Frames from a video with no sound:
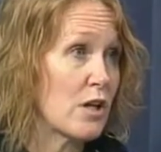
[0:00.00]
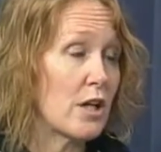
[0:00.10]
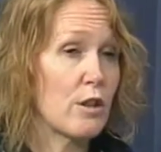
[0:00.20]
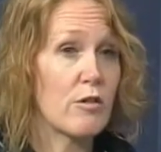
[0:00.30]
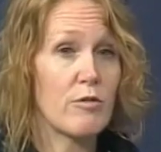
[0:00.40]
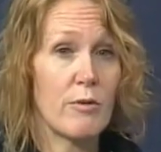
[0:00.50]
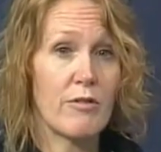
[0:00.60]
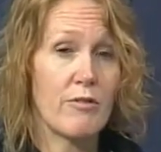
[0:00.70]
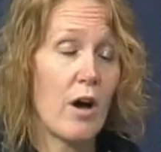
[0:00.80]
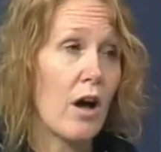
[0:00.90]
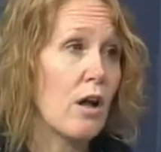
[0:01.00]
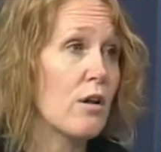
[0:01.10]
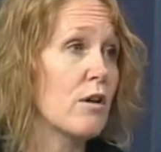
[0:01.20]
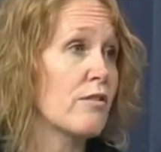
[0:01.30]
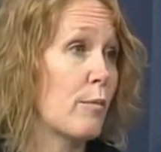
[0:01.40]
either from a fall
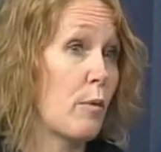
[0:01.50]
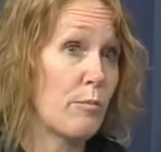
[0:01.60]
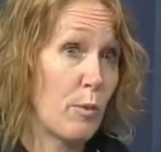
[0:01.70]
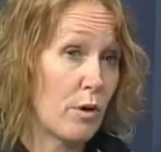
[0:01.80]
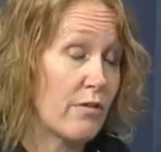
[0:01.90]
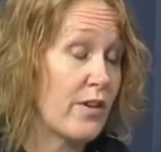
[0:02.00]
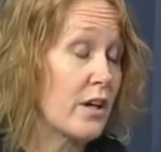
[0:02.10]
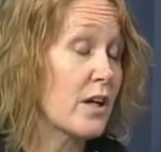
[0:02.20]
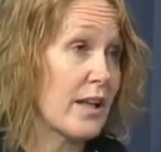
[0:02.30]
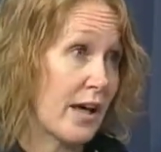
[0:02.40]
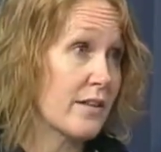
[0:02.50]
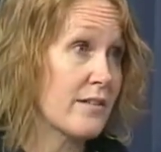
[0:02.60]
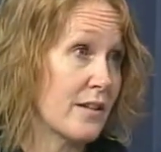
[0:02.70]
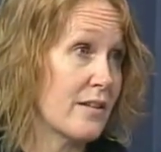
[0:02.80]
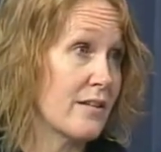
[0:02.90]
or from a motor vehicle
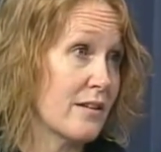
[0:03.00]
accident.